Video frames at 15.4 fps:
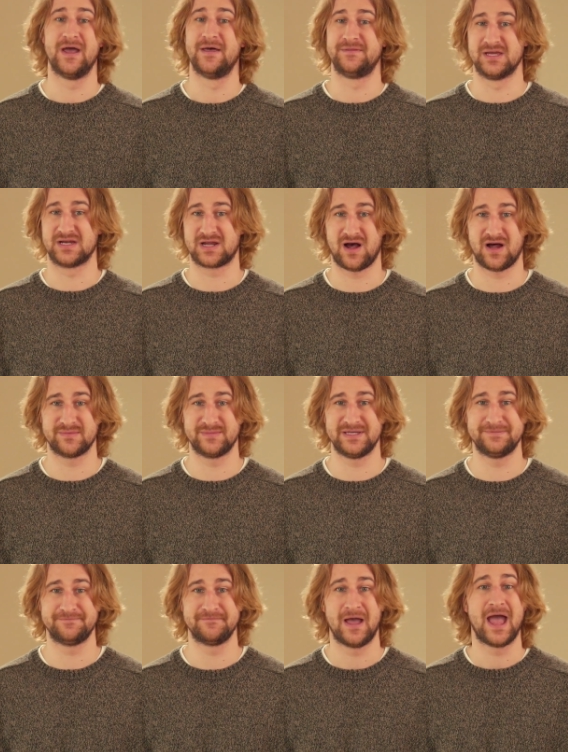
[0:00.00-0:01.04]
the
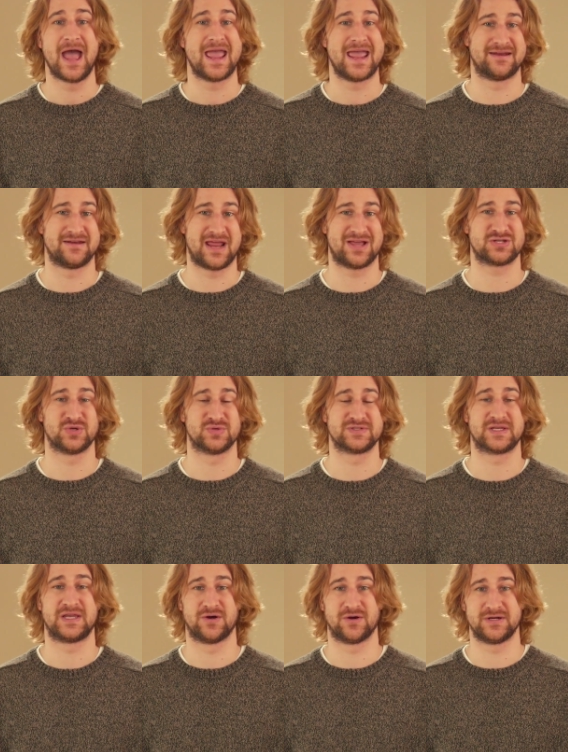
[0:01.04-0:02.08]
economy, and national
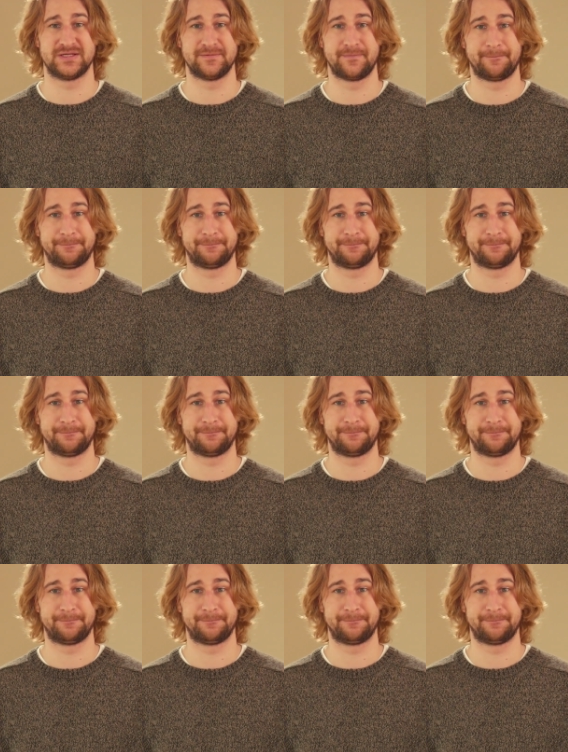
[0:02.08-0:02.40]
security.